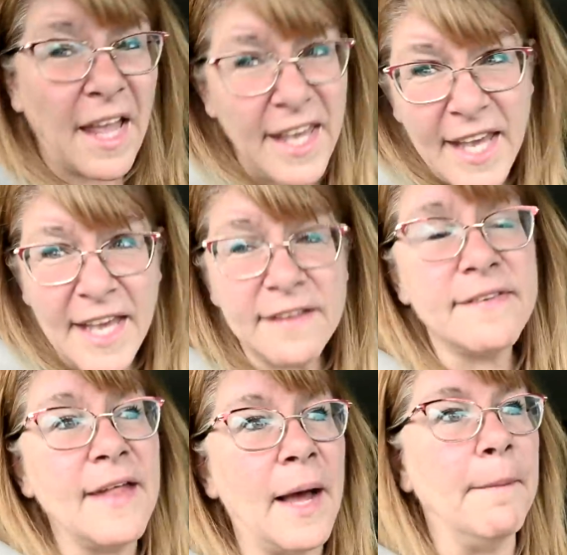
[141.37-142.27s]
he
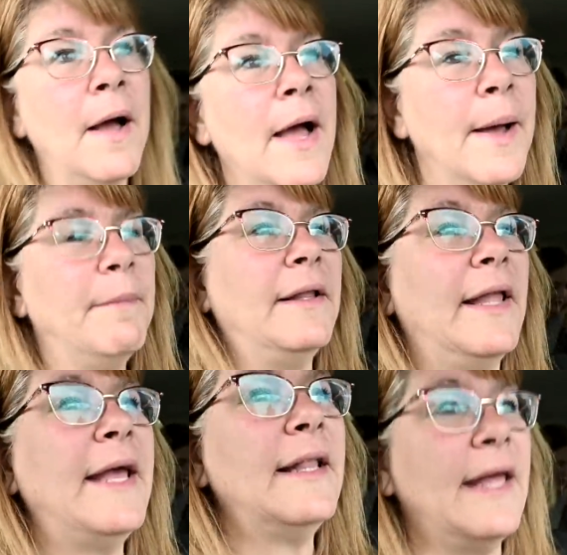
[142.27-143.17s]
eats them, but
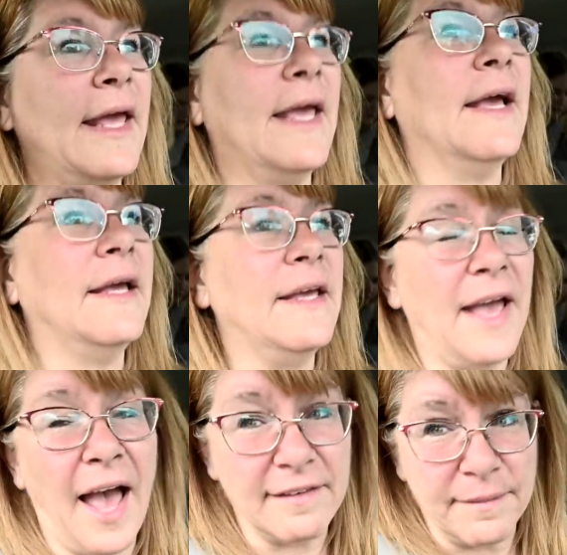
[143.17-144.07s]
lately he
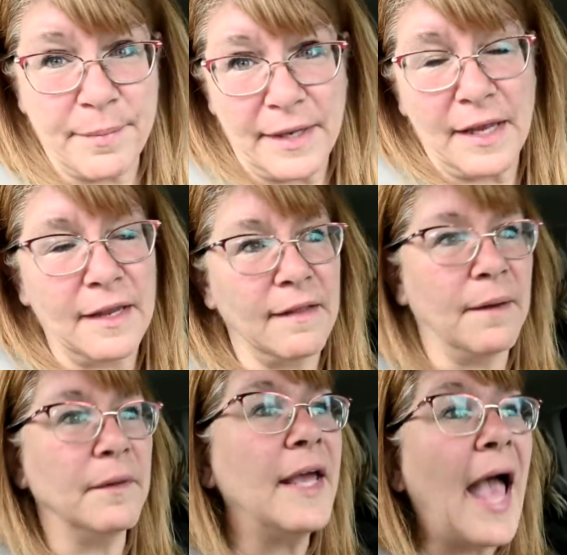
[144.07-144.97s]
hasn't been eating
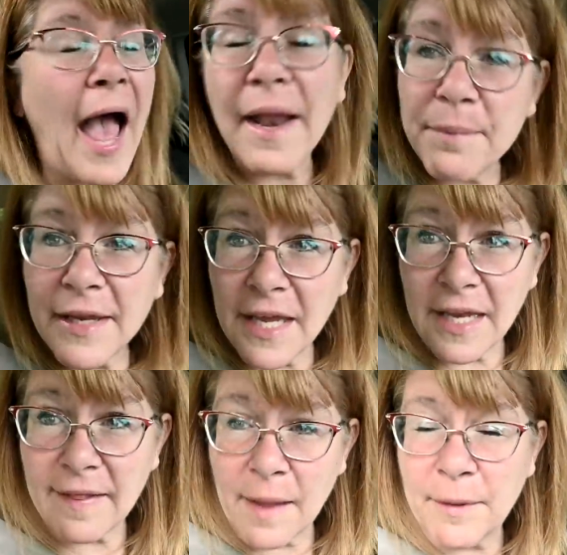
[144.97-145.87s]
them. He had been
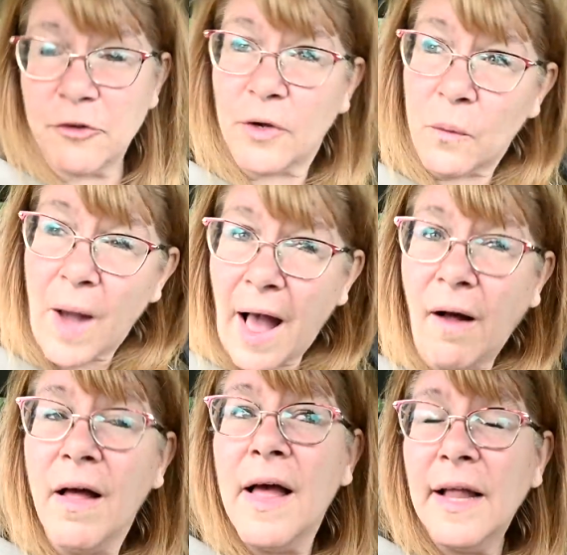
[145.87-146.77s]
eating them and doing
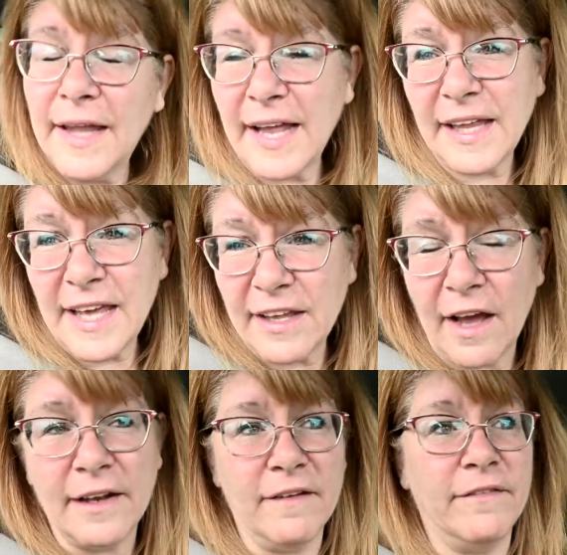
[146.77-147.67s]
well. Lately he
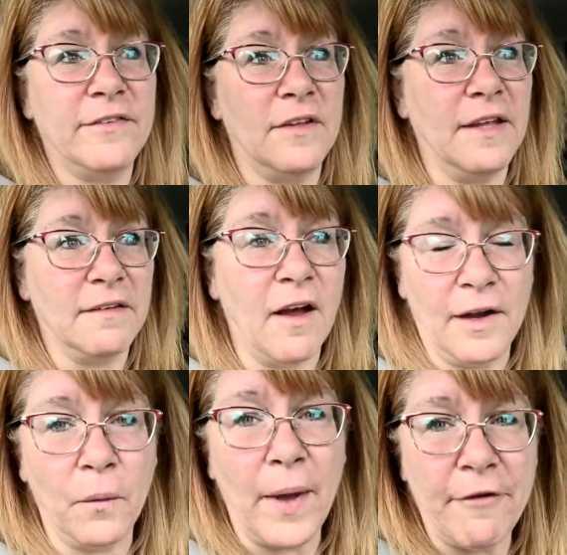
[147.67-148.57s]
kind of has
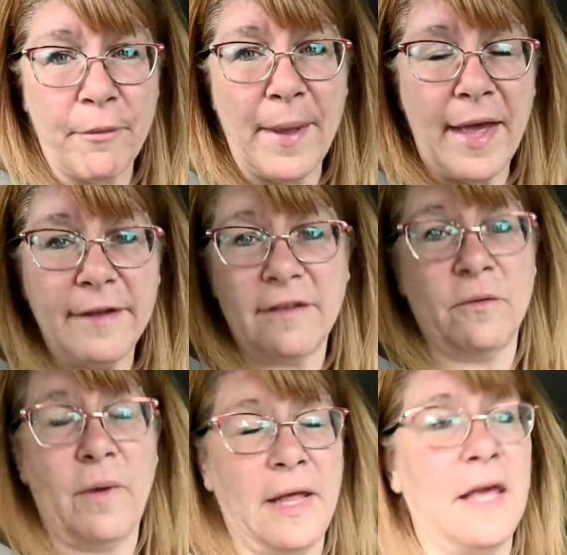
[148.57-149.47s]
gotten away from it and
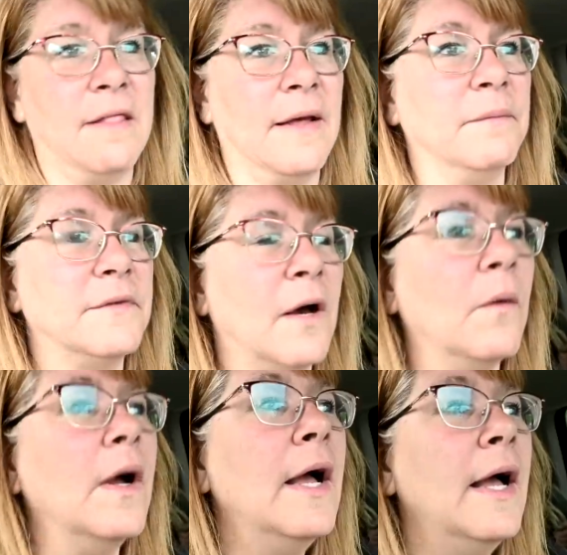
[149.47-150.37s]
doesn't want to eat them. So